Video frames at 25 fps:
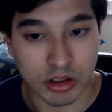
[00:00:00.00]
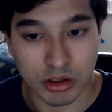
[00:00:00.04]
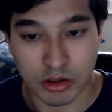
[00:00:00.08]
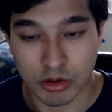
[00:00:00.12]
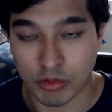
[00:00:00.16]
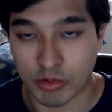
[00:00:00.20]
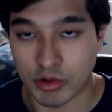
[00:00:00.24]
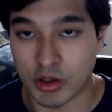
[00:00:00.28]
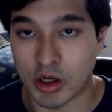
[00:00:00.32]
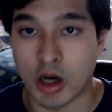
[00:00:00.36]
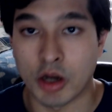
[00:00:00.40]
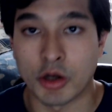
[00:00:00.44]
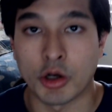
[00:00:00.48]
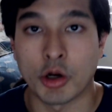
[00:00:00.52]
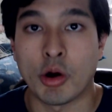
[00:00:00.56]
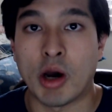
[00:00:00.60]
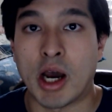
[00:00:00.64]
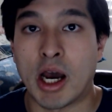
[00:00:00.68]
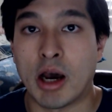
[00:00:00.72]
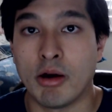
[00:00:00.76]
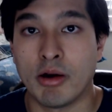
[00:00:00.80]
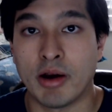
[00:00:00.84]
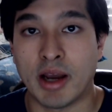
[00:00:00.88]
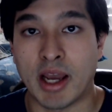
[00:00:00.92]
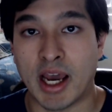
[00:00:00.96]
we all know
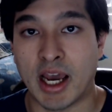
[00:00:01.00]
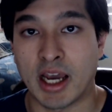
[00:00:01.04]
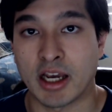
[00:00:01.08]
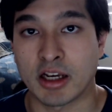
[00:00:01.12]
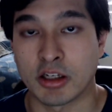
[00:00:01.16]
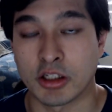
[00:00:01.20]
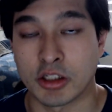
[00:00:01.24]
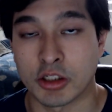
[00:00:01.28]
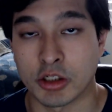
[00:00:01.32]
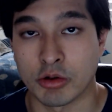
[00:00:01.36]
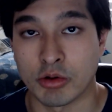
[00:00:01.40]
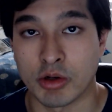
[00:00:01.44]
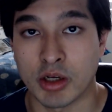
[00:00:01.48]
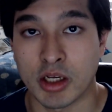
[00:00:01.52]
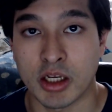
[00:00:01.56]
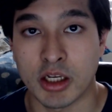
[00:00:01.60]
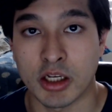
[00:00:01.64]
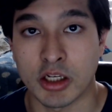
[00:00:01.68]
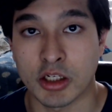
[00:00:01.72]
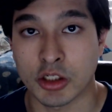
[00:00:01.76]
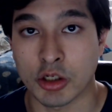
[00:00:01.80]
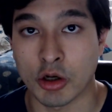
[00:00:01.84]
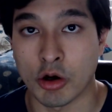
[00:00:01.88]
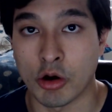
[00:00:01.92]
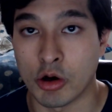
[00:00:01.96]
how Akito
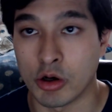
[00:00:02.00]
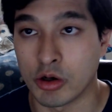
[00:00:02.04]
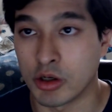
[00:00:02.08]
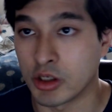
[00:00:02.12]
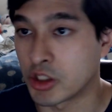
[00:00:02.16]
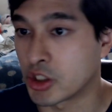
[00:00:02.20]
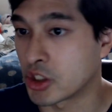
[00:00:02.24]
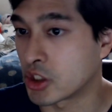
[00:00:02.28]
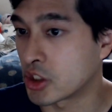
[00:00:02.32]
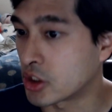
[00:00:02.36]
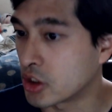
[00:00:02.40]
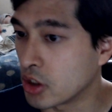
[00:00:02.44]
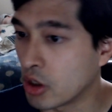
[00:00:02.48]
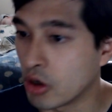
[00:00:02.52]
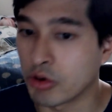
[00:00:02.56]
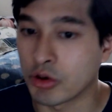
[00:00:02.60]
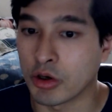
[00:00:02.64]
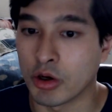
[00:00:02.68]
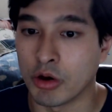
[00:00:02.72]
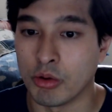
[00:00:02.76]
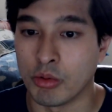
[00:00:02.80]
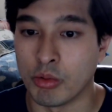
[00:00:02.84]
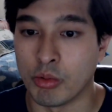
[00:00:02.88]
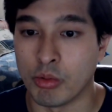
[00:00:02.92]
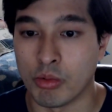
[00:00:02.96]
is, or it's shown
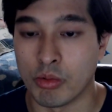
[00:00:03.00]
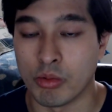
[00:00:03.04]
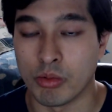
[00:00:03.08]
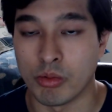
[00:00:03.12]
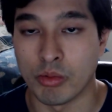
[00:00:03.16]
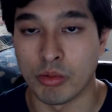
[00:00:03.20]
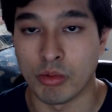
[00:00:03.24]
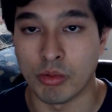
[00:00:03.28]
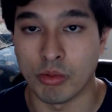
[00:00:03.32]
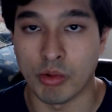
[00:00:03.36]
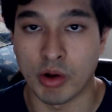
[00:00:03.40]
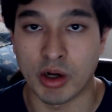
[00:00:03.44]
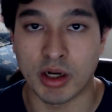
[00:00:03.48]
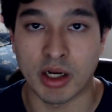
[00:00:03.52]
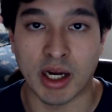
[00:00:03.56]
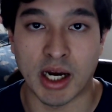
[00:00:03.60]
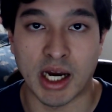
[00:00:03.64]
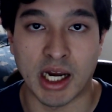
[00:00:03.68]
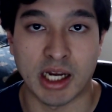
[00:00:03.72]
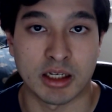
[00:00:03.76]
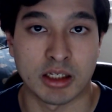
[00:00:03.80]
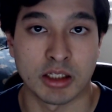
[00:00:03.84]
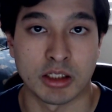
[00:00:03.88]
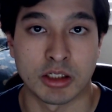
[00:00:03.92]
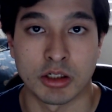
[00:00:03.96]
of what
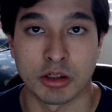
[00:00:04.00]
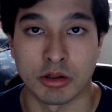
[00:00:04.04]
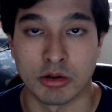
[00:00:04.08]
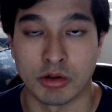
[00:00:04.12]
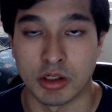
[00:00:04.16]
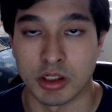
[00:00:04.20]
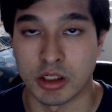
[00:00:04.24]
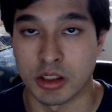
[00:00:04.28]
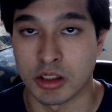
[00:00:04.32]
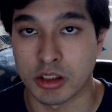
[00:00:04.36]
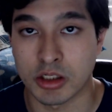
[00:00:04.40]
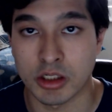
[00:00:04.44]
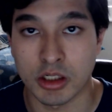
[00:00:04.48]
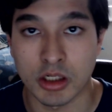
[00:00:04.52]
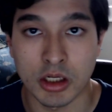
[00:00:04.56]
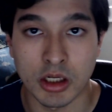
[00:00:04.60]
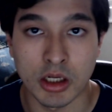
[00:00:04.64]
Akito is.